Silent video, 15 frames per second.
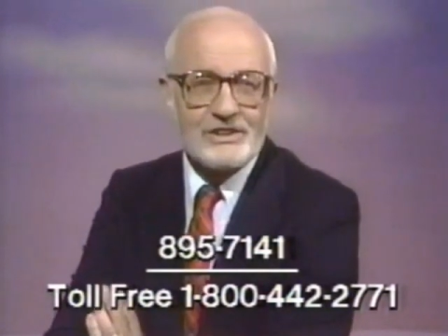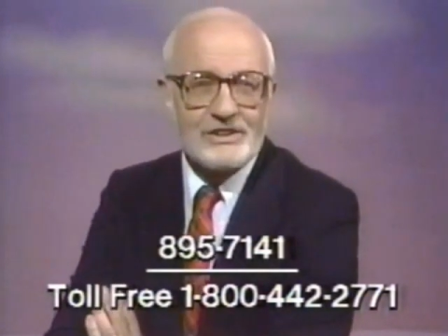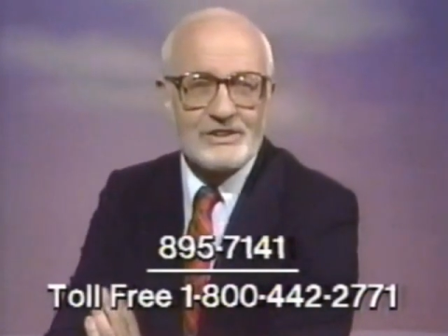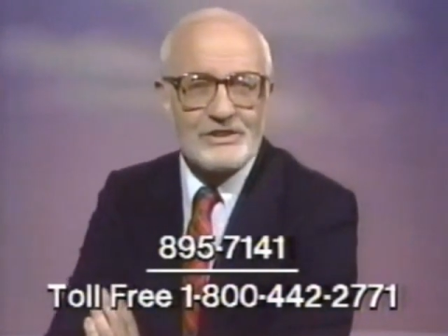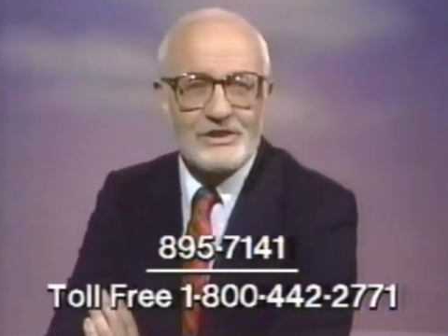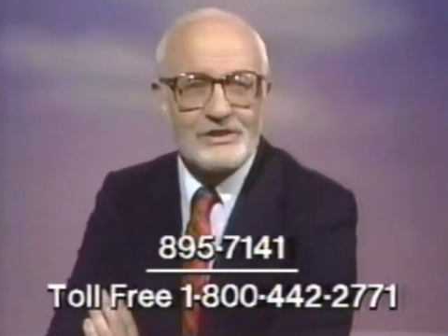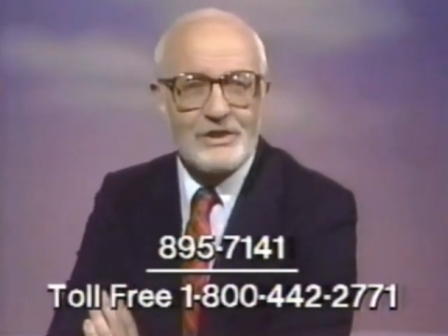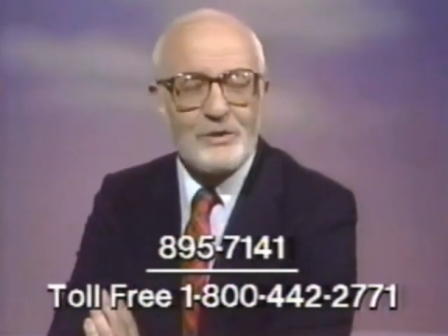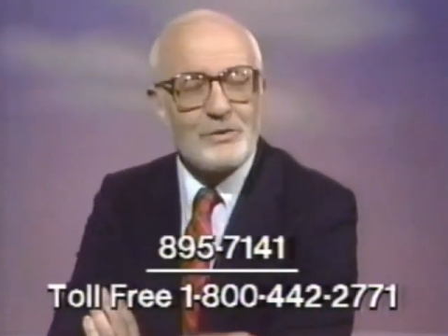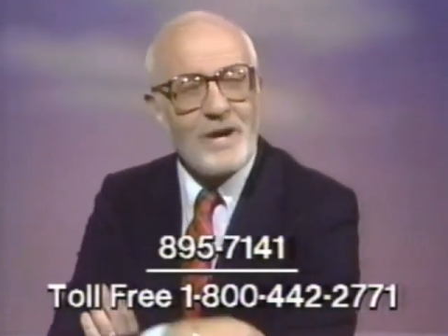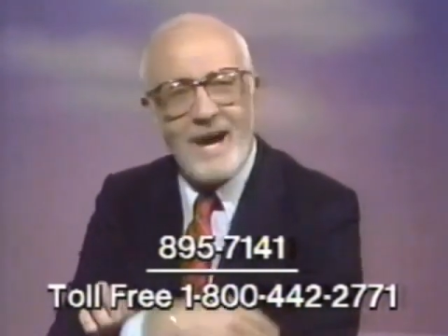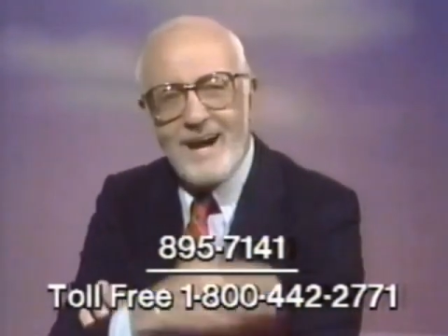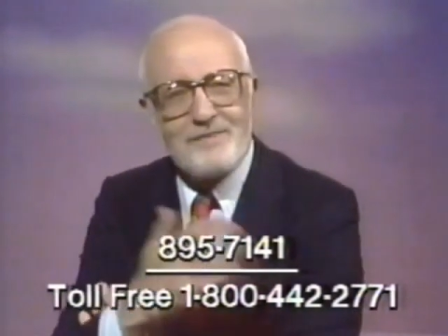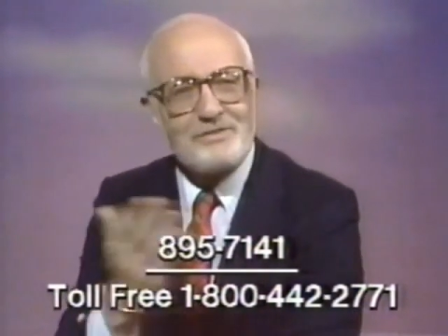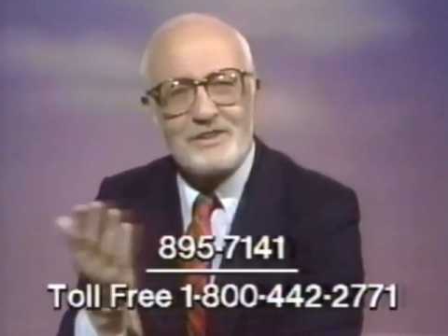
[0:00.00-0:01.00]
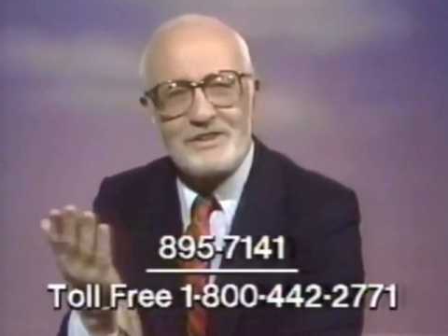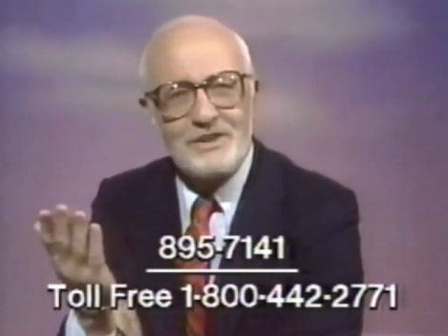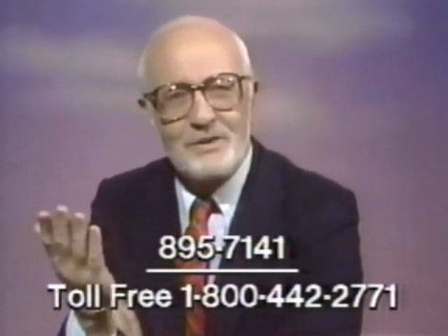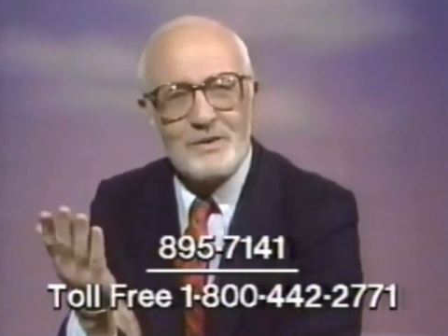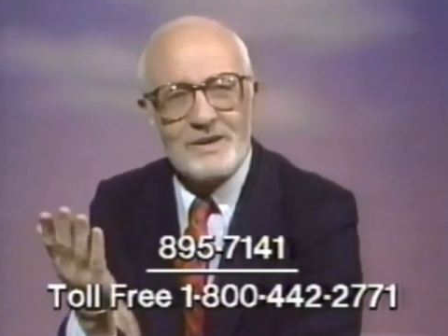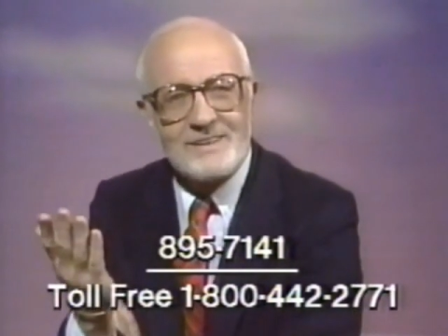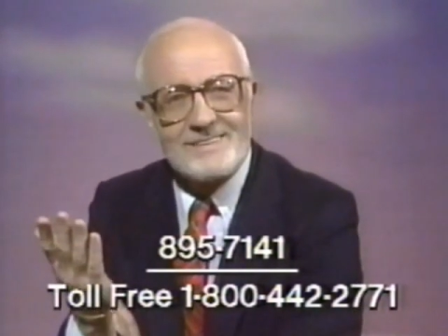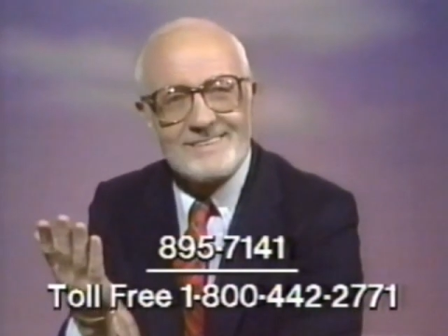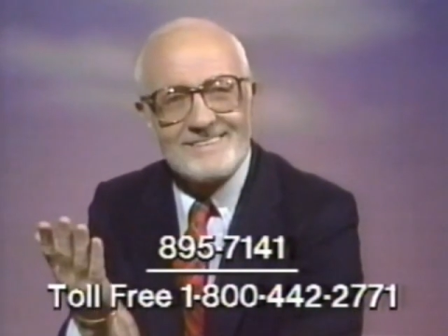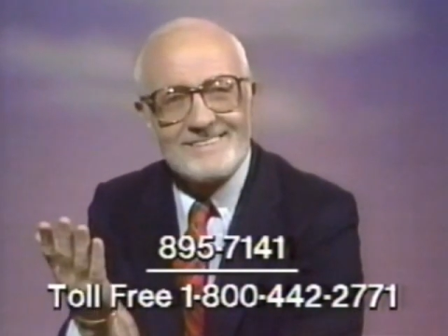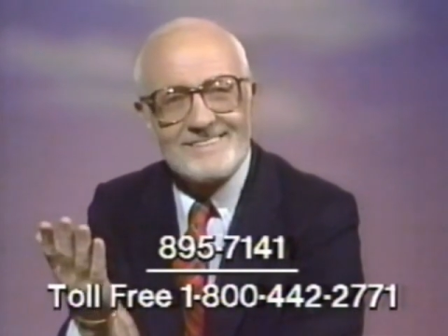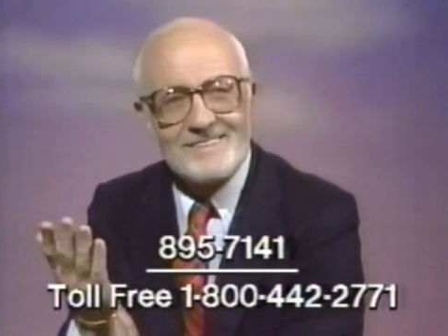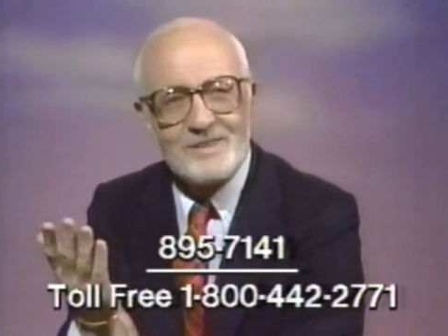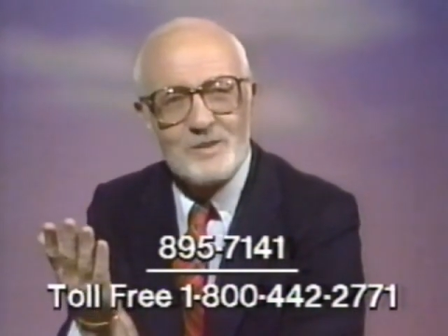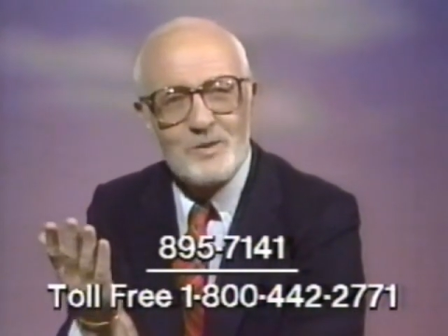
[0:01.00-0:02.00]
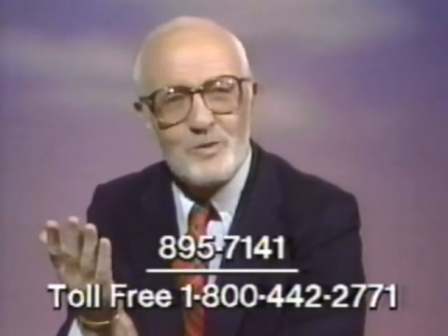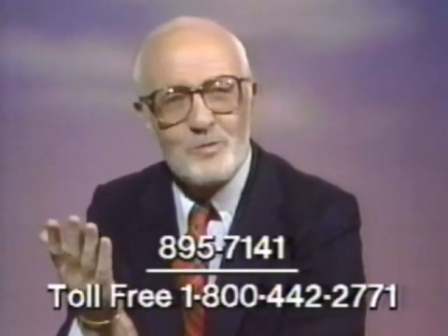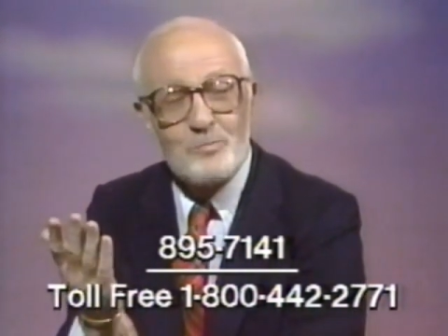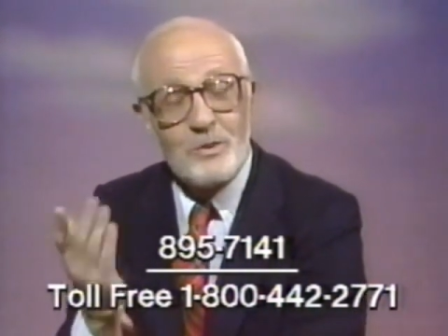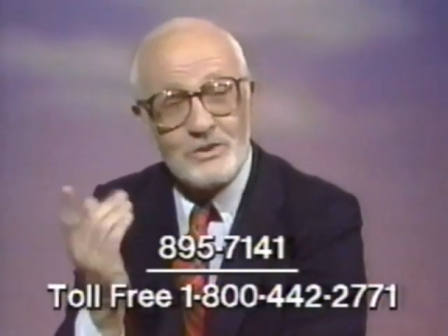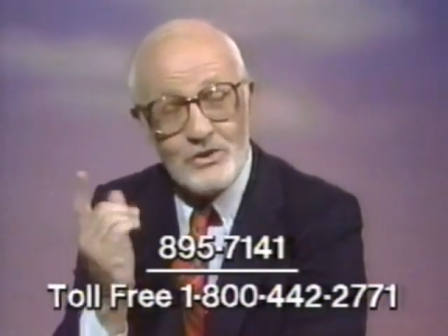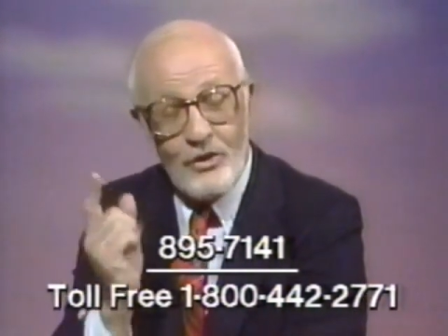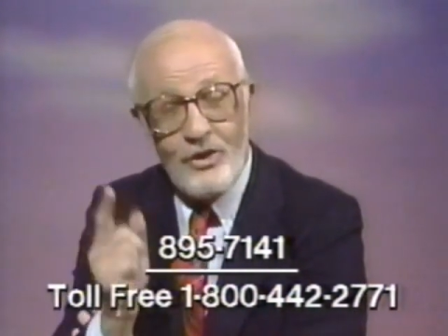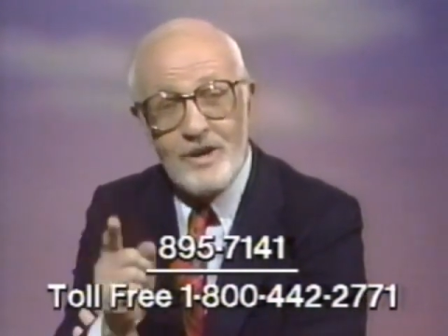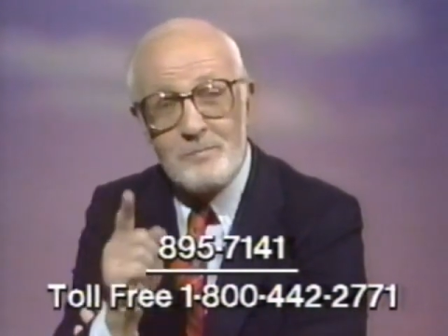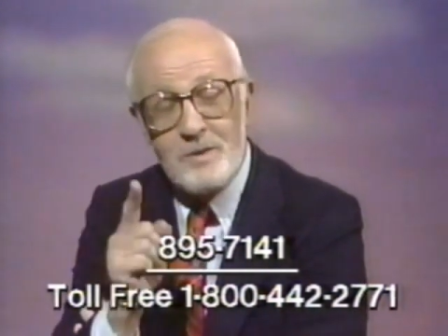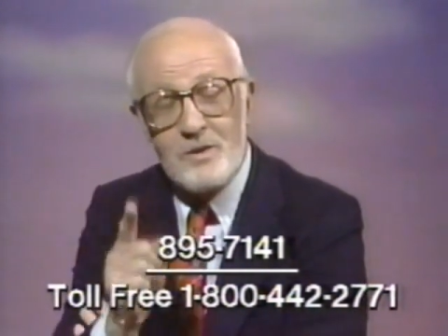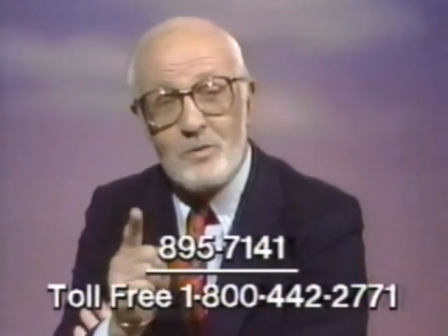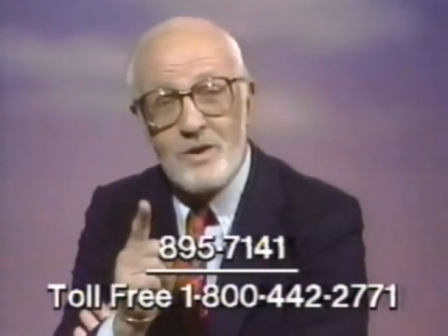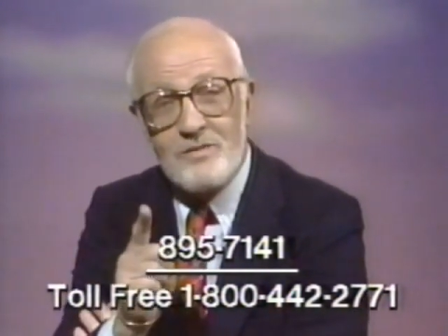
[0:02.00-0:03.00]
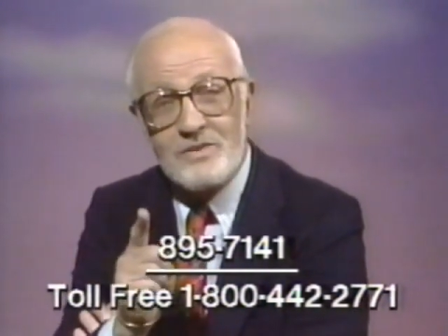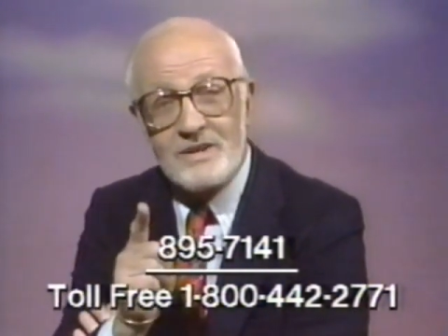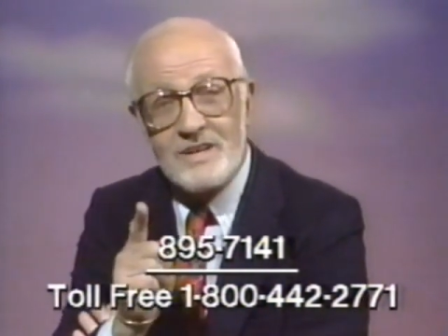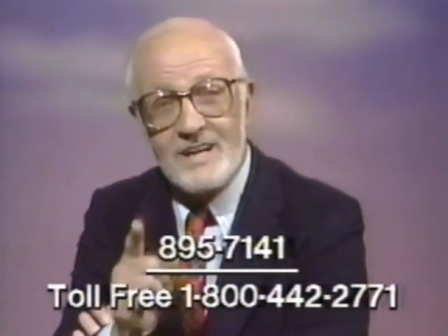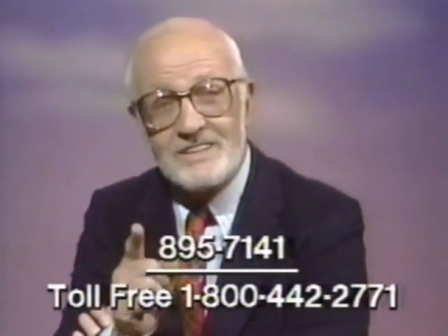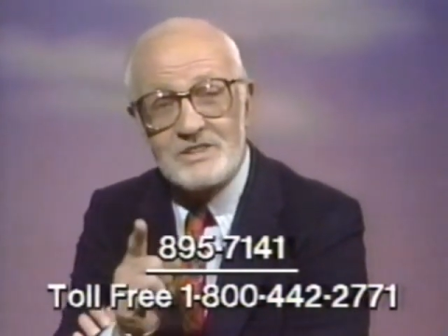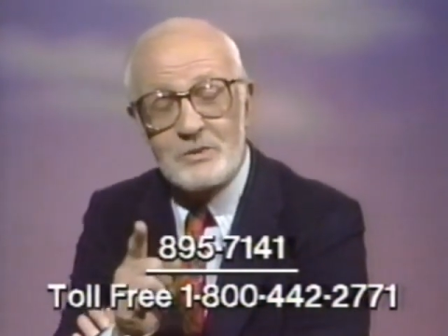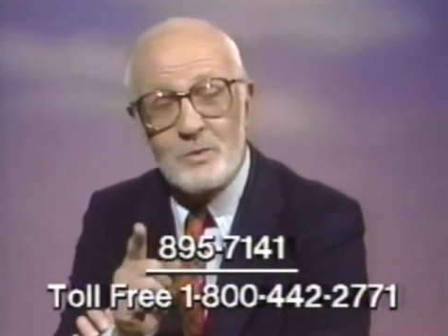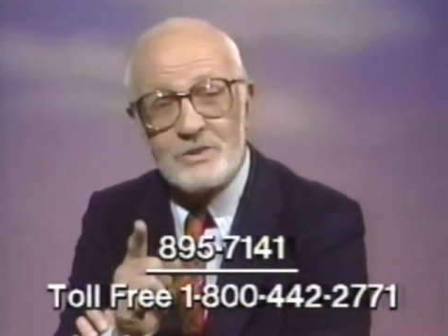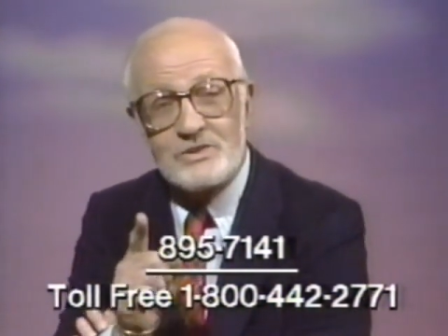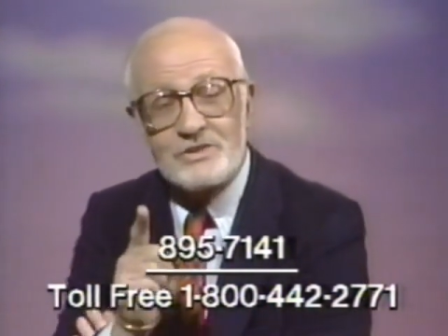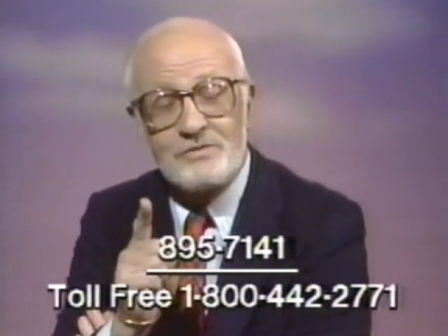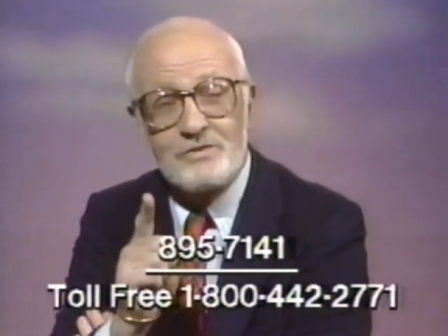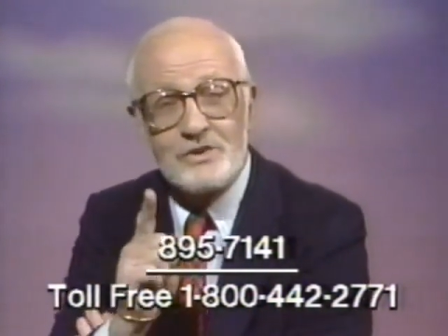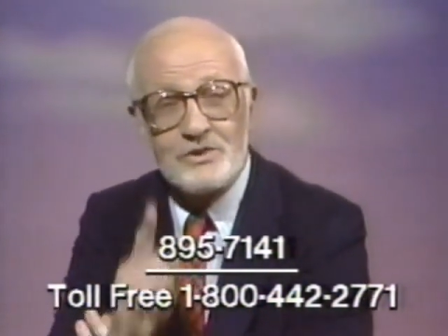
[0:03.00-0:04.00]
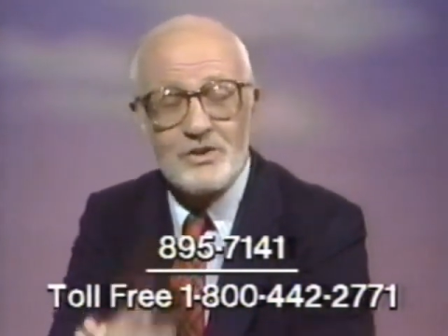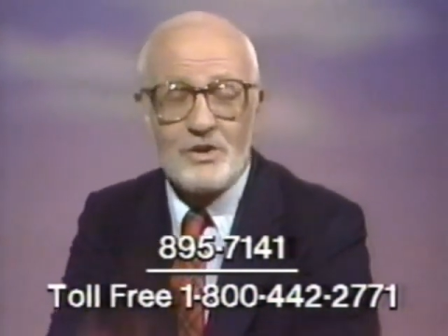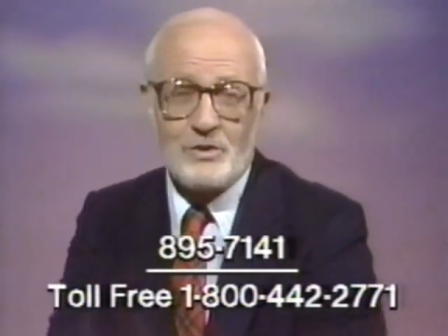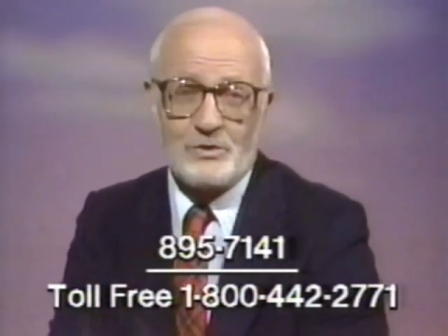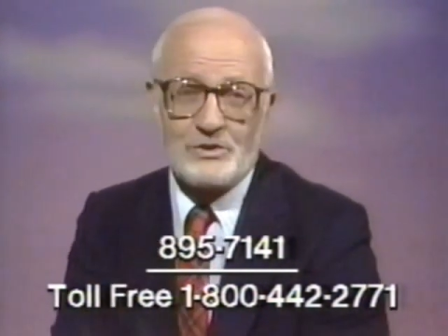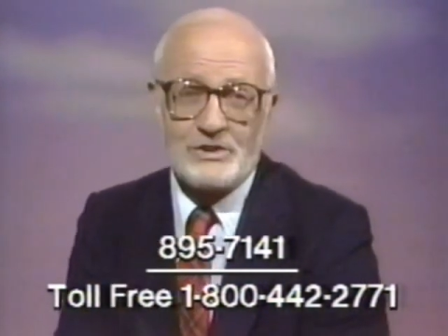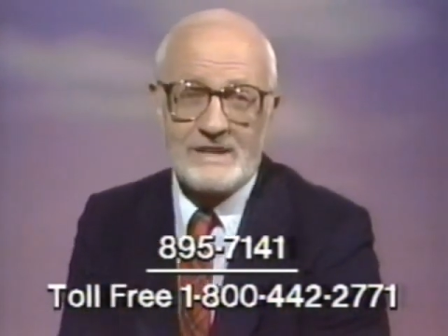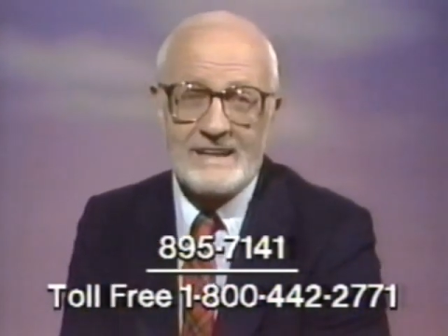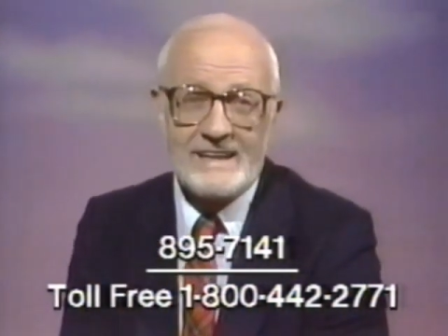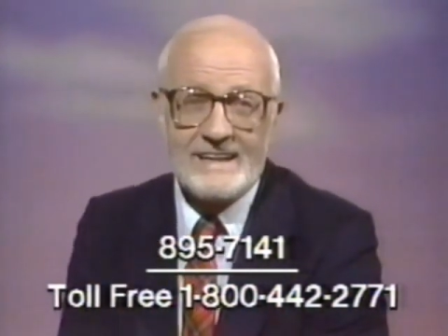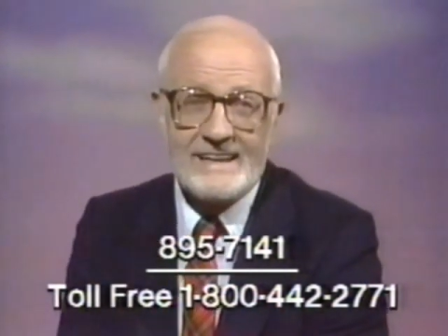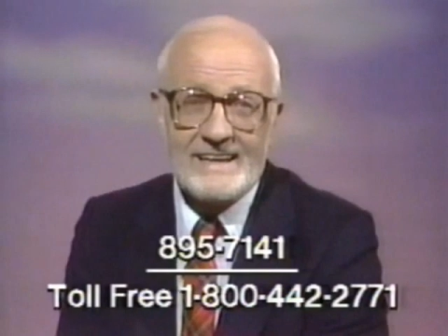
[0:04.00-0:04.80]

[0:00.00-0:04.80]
You, you don't have to do it but you ought to be aware of the consequences if you don't.